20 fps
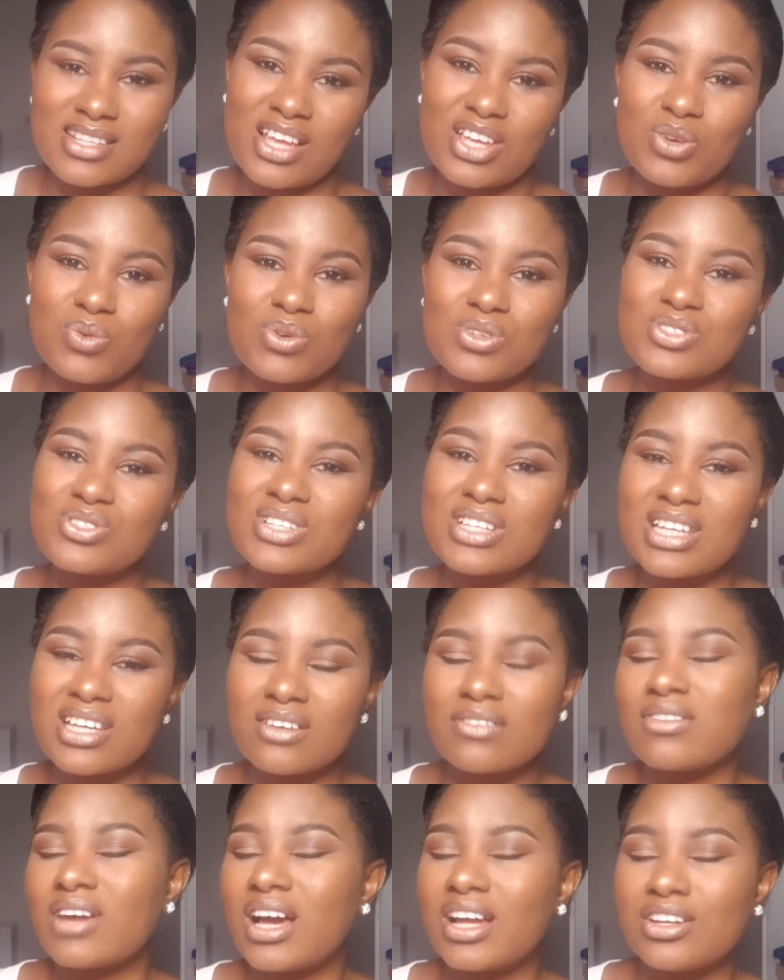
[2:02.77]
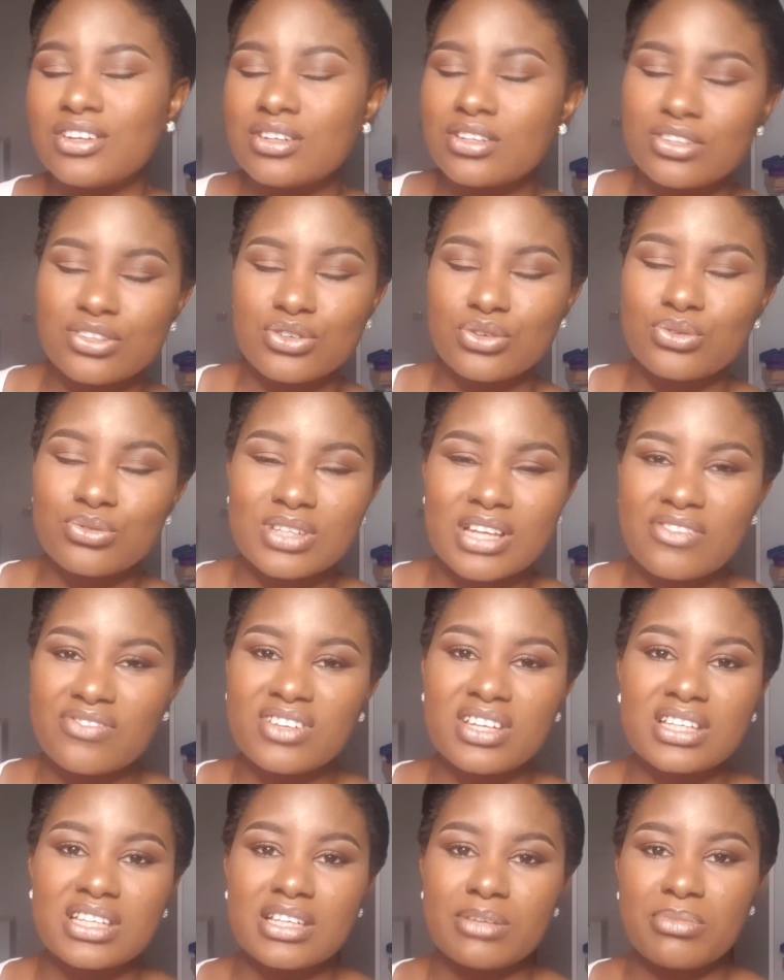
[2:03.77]
that you want to give, and you'll
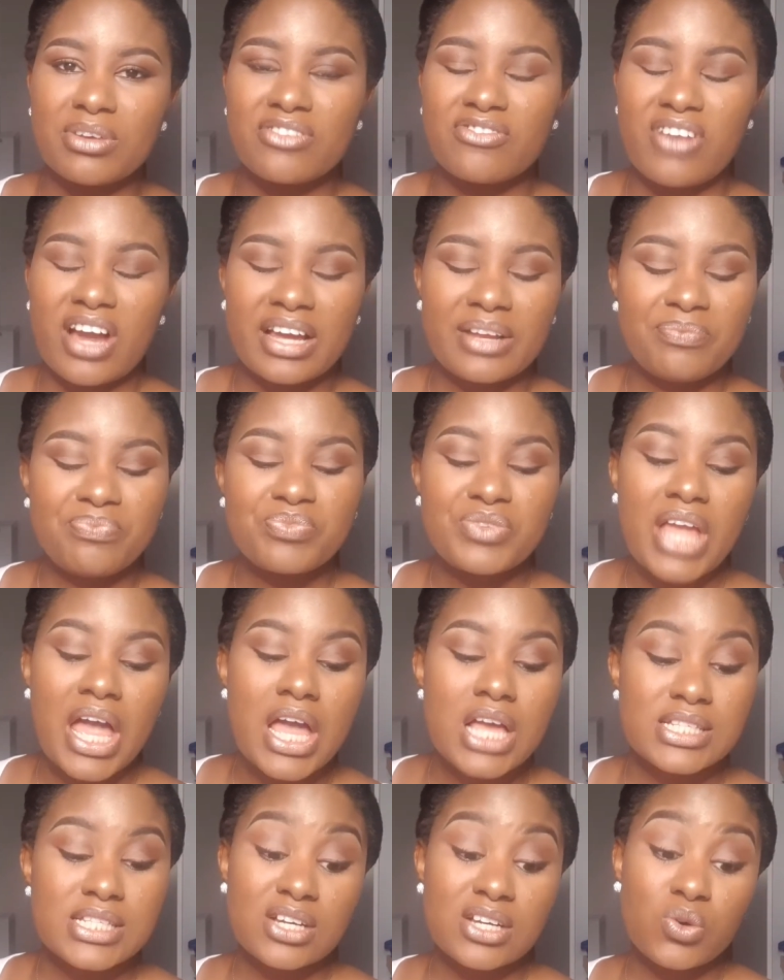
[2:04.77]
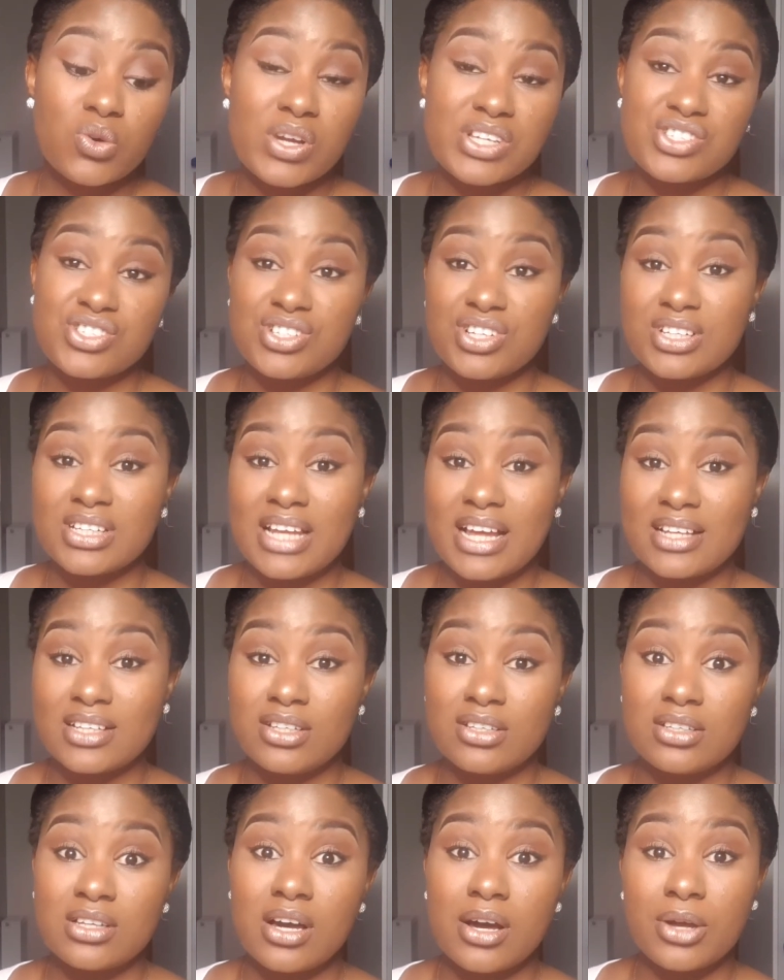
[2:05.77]
definitely be fine. Second question
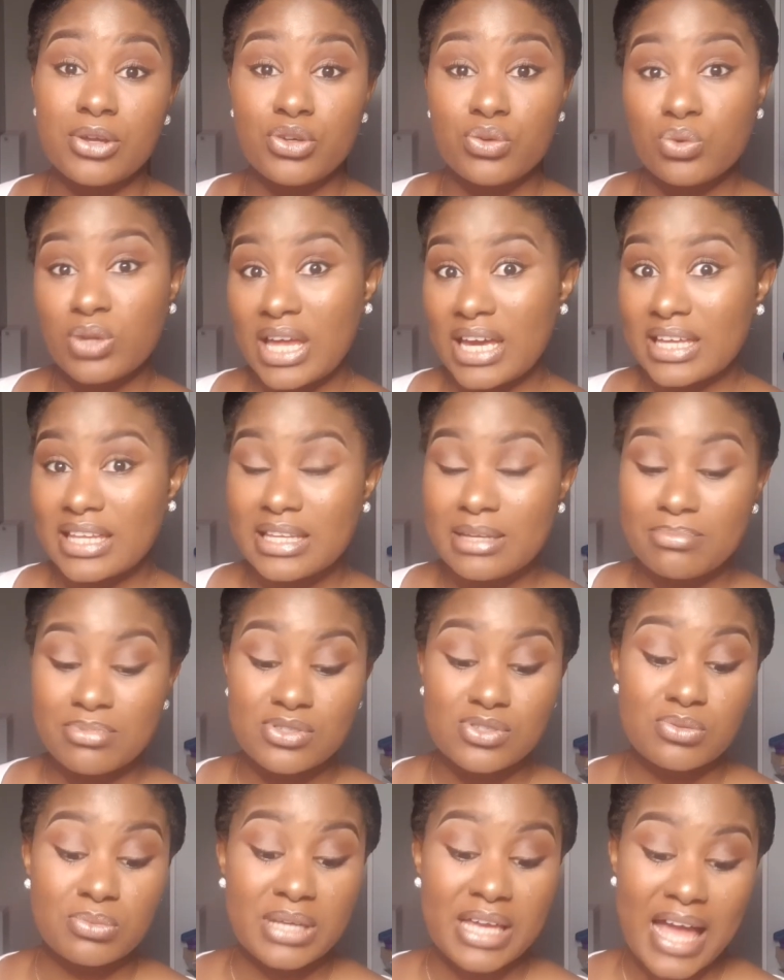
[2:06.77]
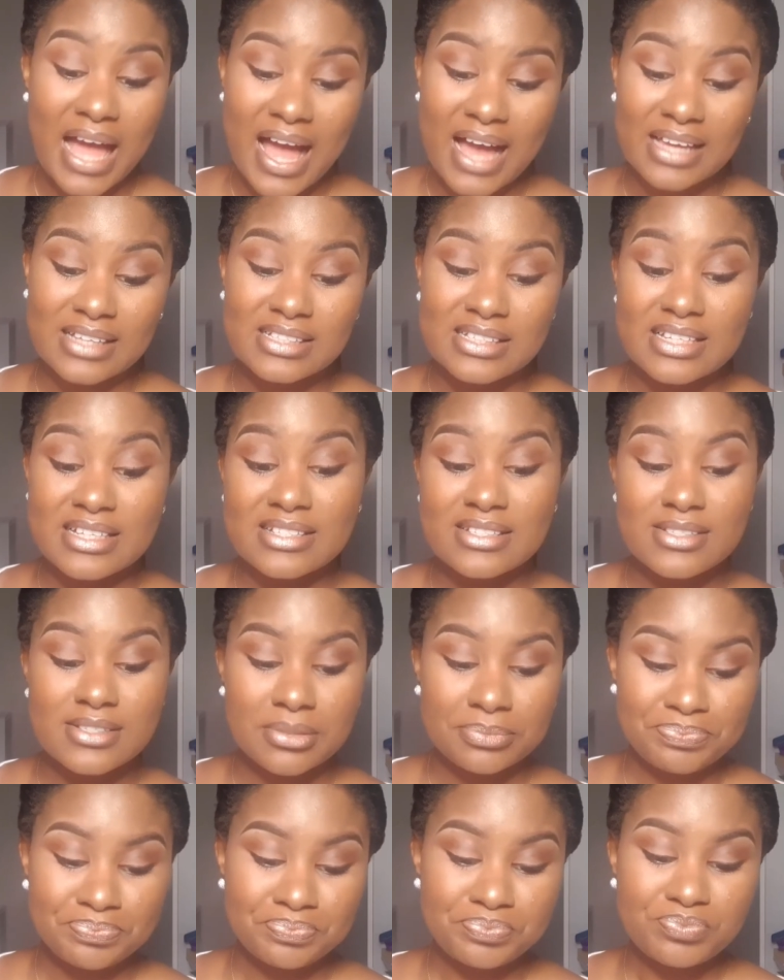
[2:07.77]
that you're likely to be asked is,
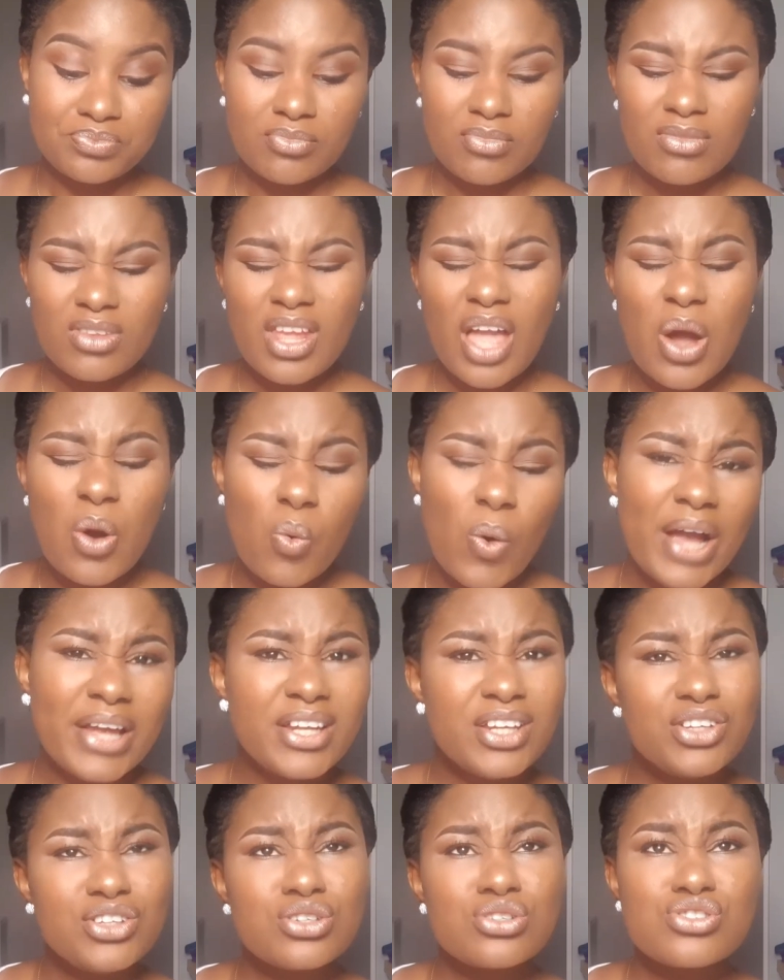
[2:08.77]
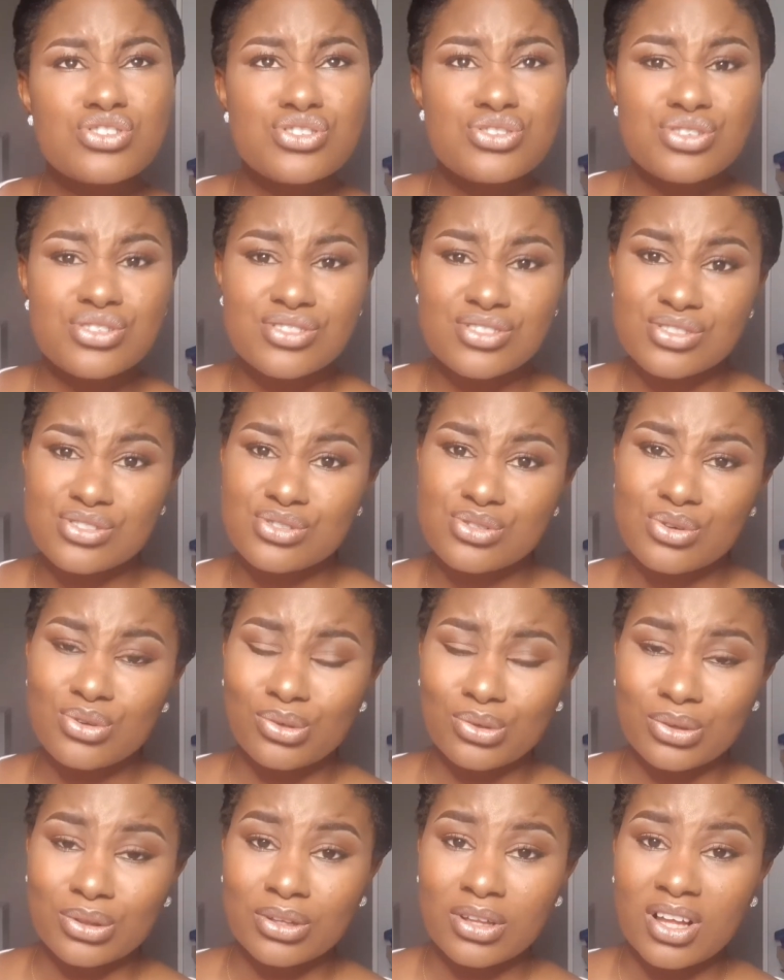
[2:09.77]
why did you choose the
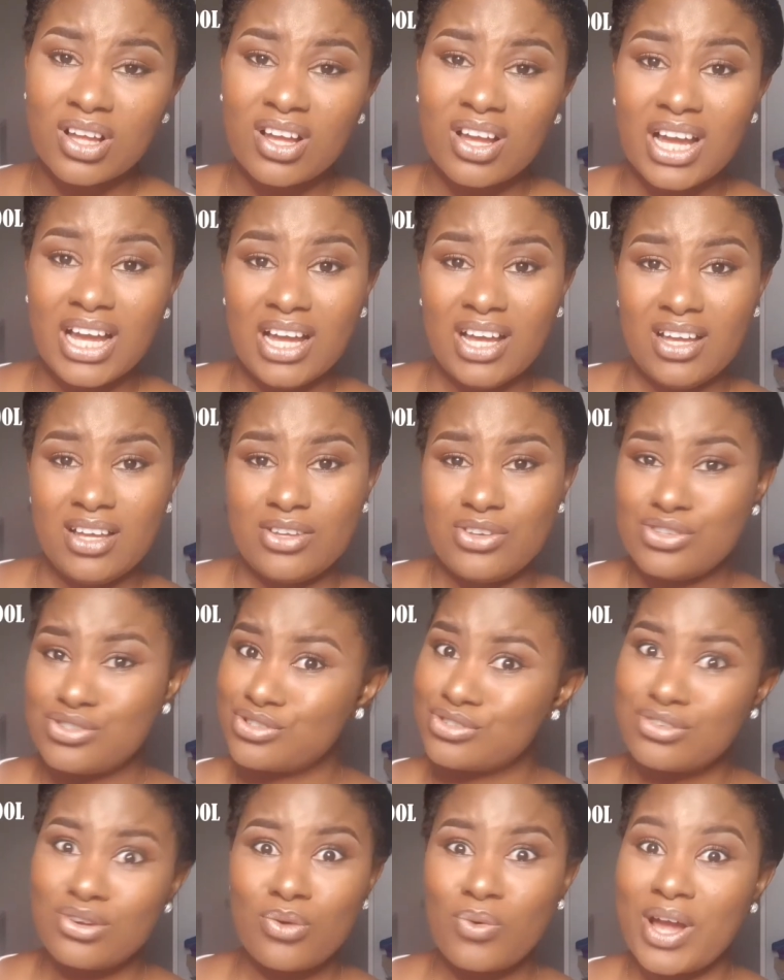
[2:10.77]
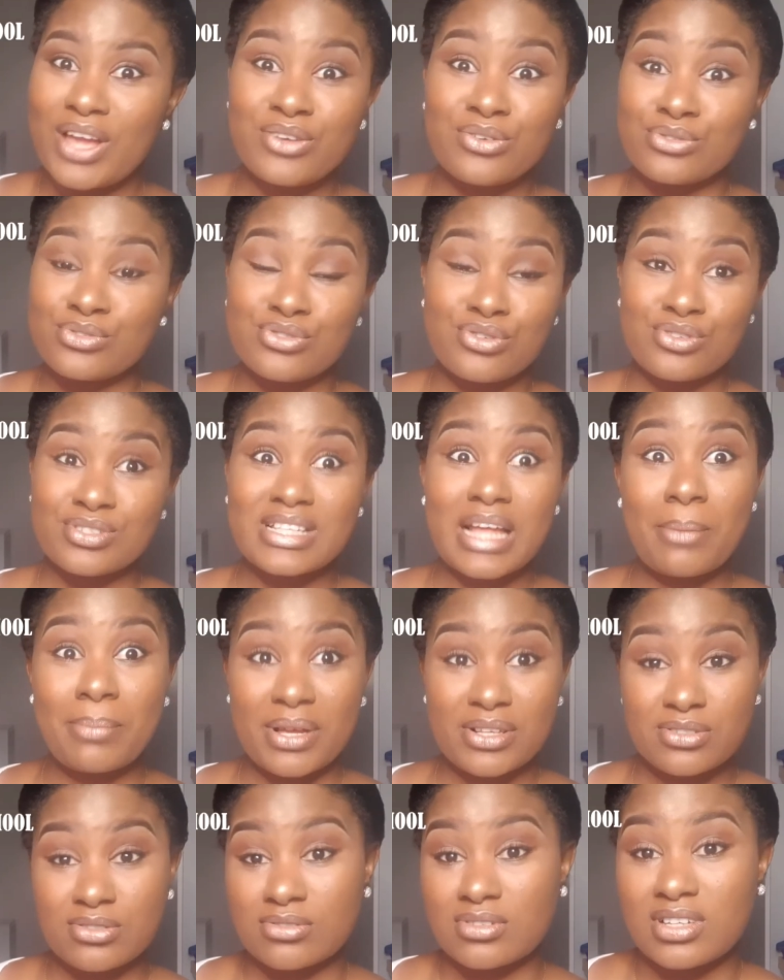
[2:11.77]
school? You should know why you chose that
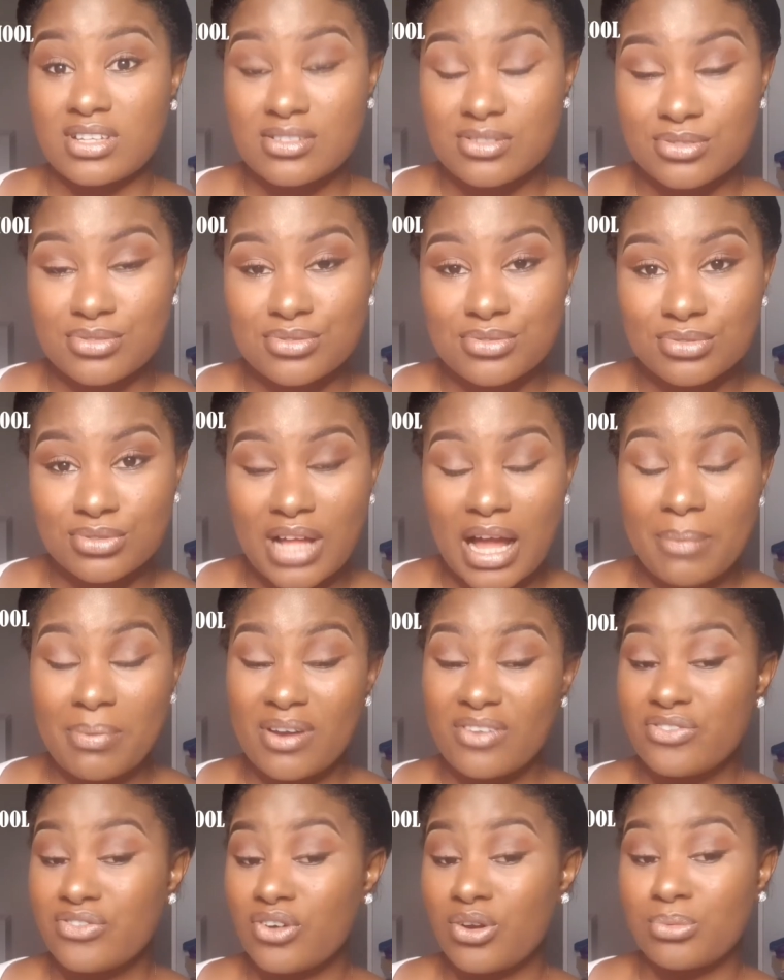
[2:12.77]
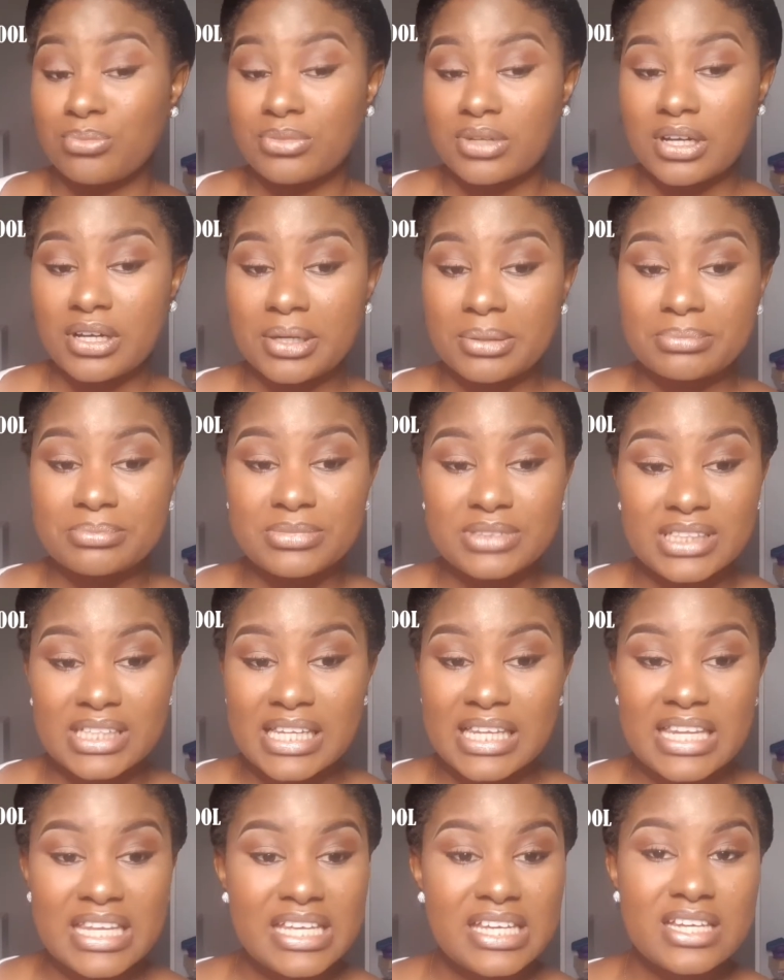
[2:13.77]
particular school, apart from the
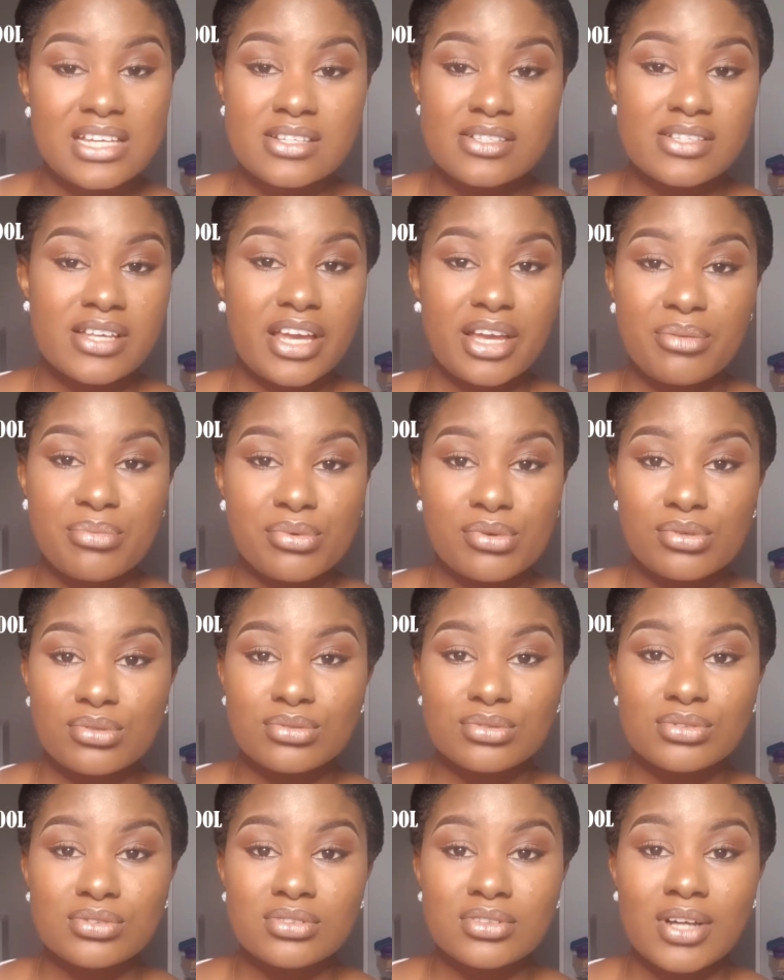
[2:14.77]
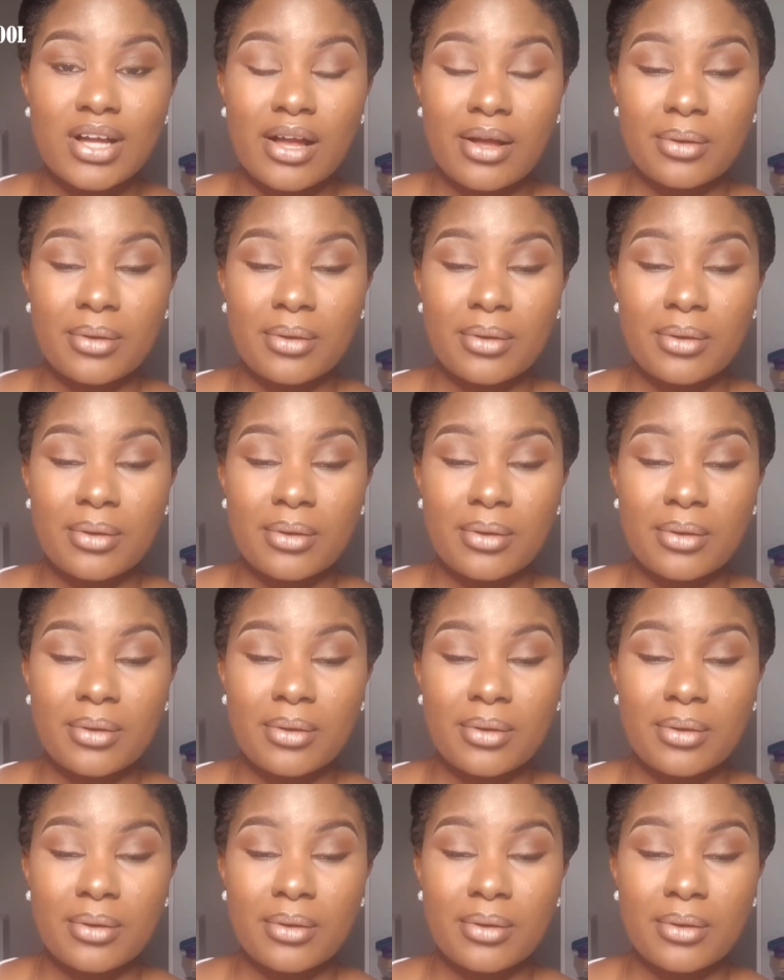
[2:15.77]
league table